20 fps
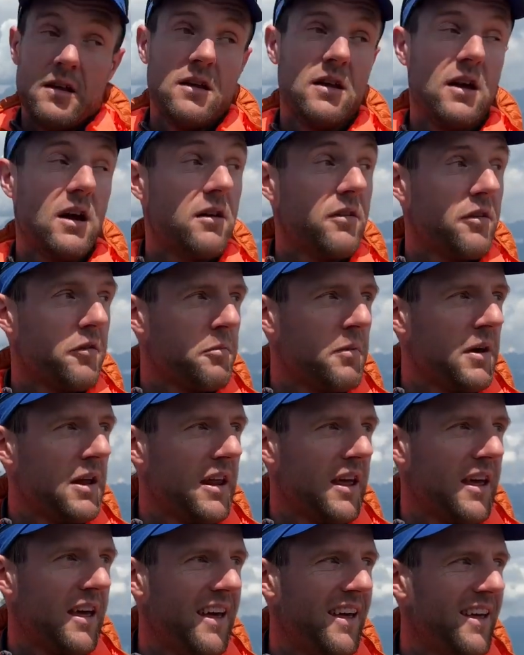Yeah, we
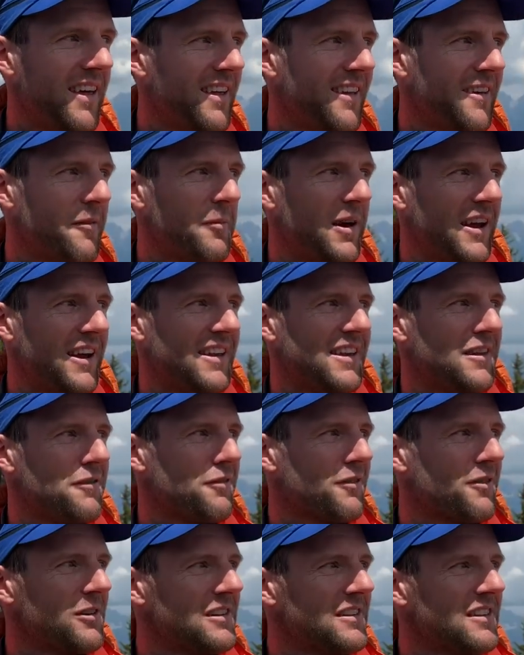have many
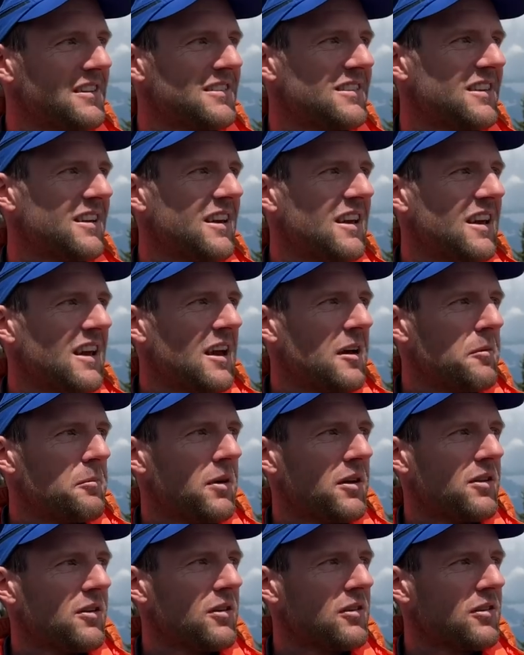difficulties,
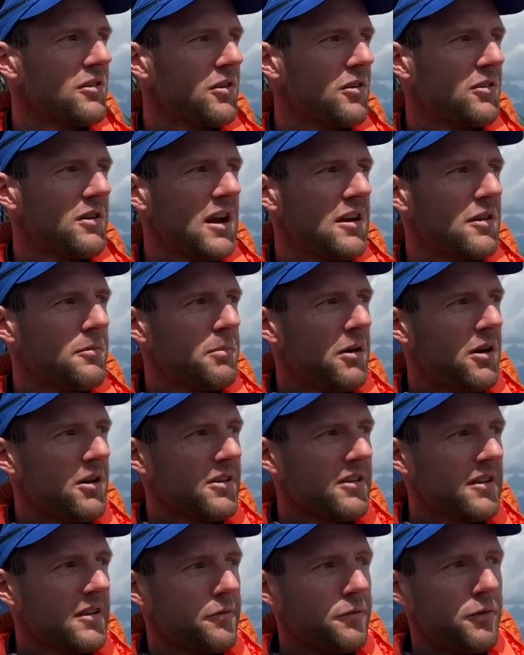but also nice part.
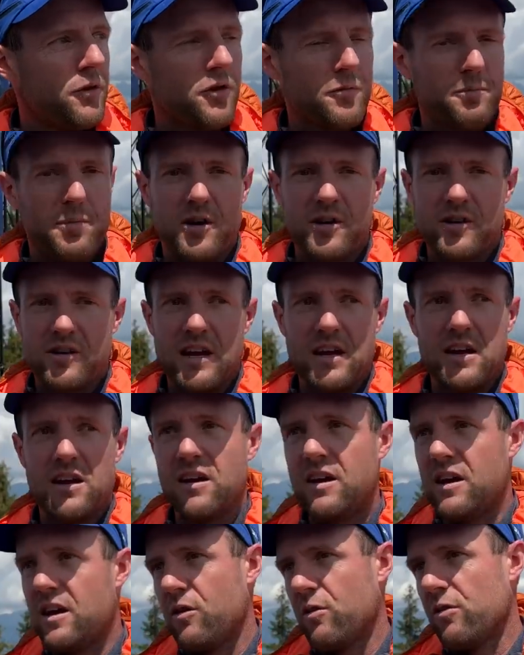The first part
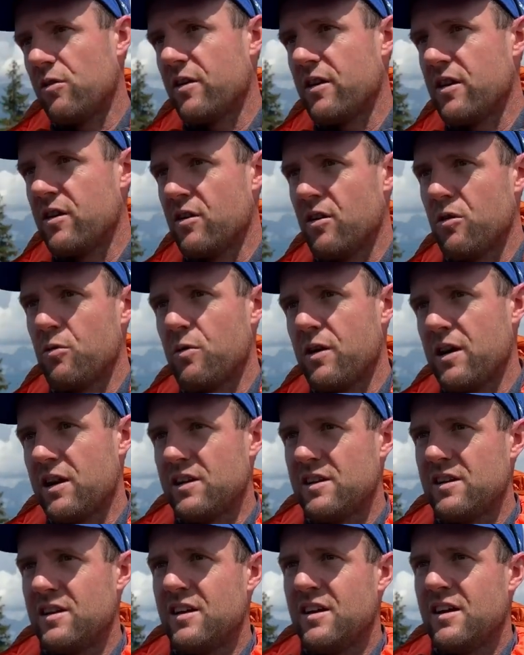I already know
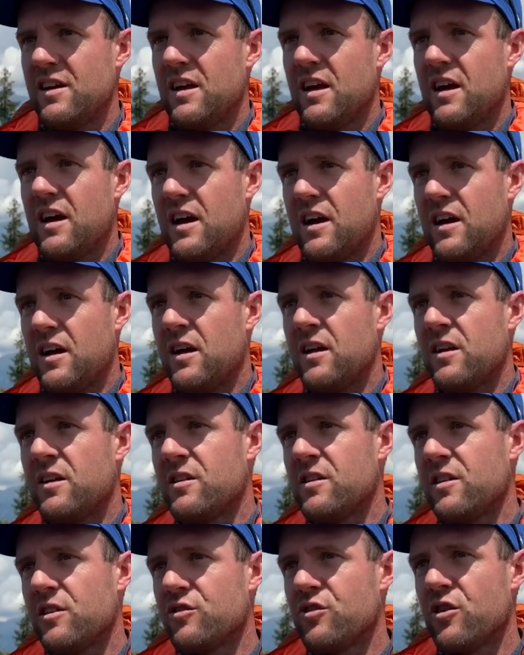well,
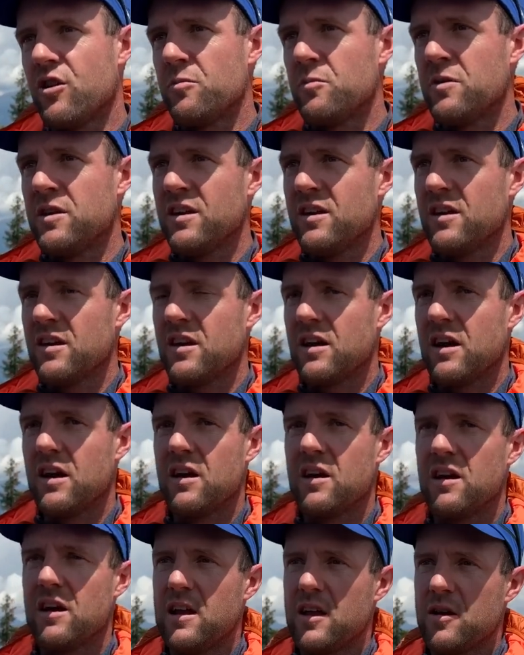until Germany,
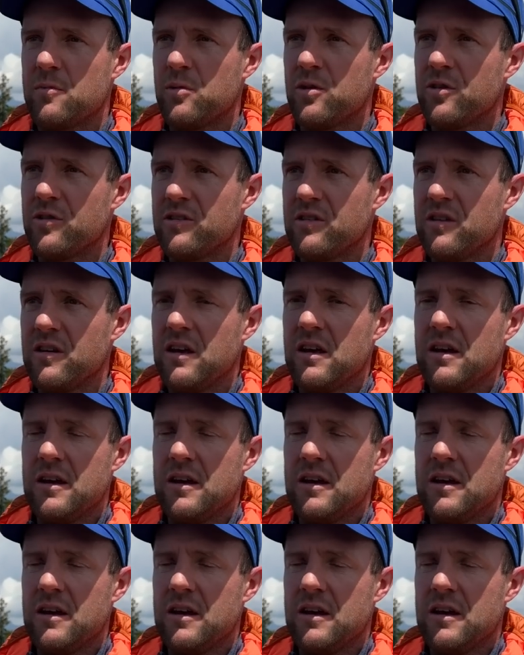Lermos.